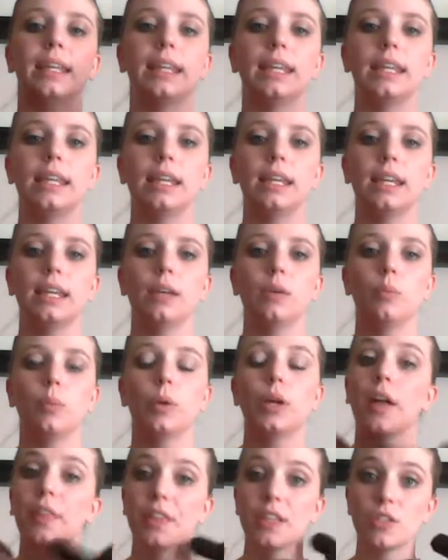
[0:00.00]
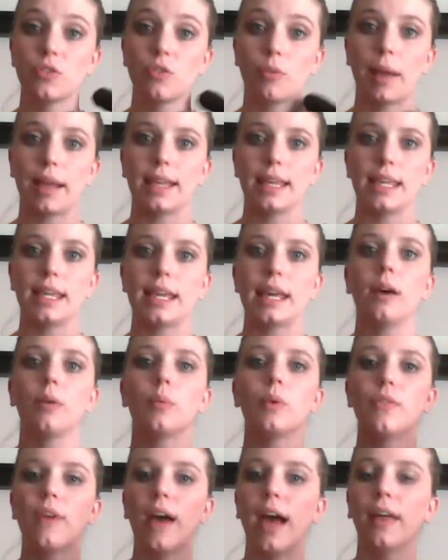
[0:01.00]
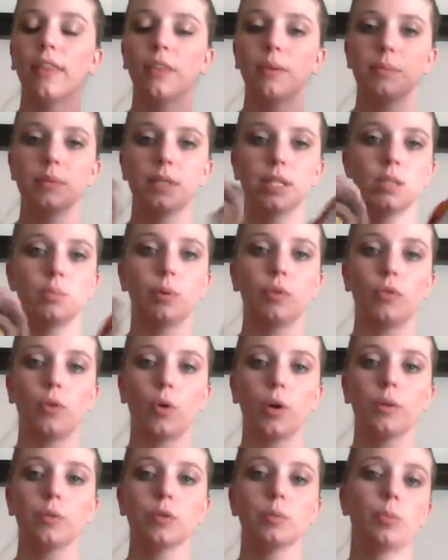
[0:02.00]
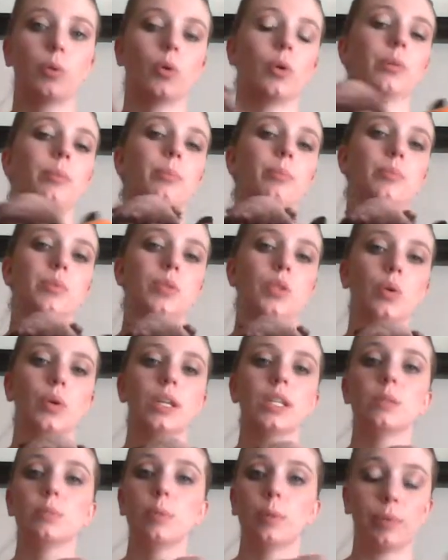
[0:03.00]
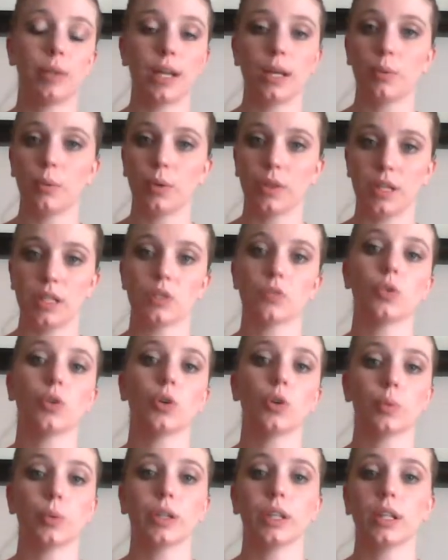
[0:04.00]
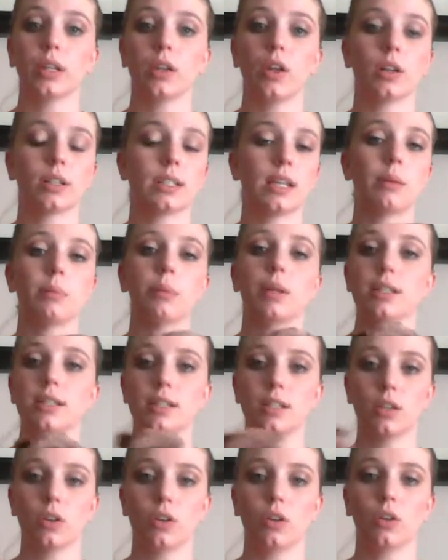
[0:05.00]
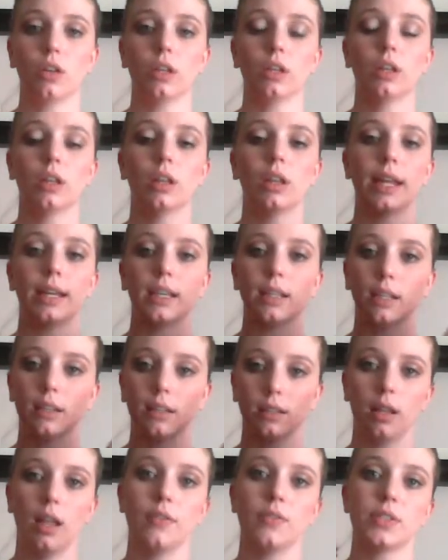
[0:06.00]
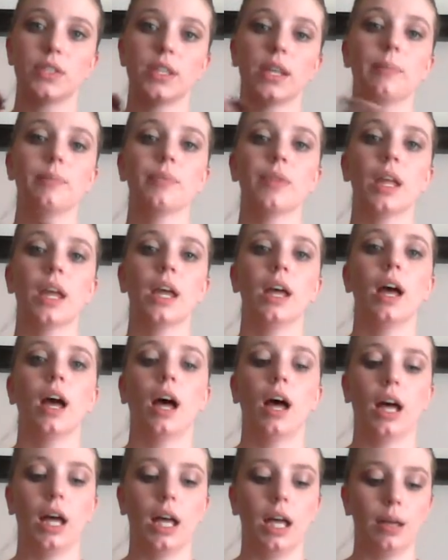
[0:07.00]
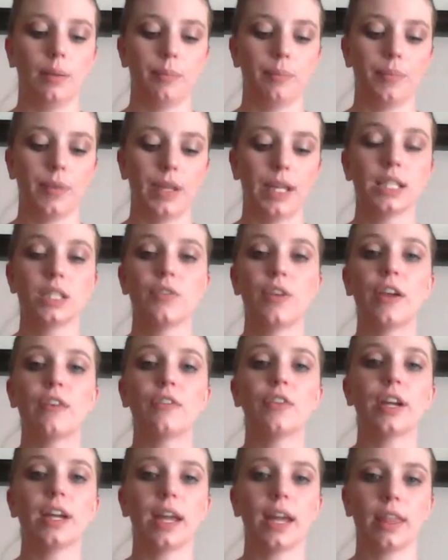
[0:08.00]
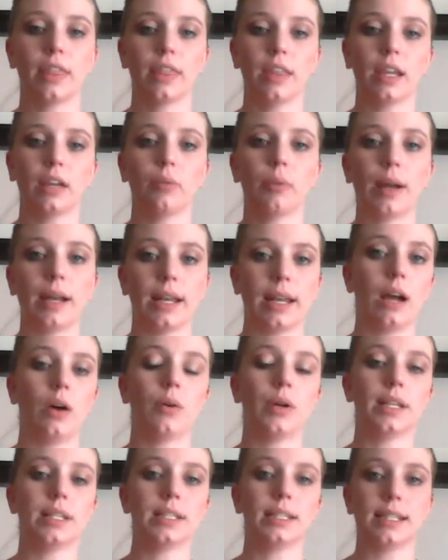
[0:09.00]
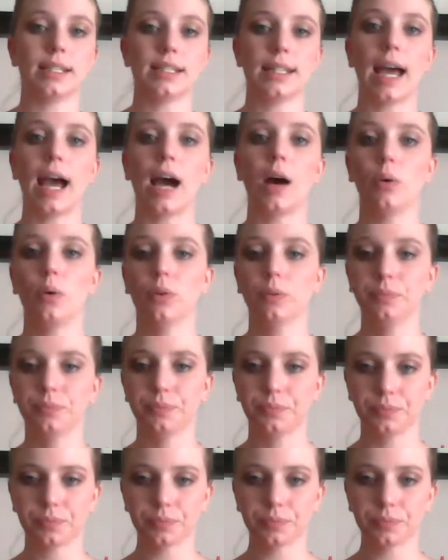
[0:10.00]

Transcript: We got these from IKEA. We've had them since before he was born, so he's been playing with these for a really long time and still like loves them. His favorite, I think, right now is this owl.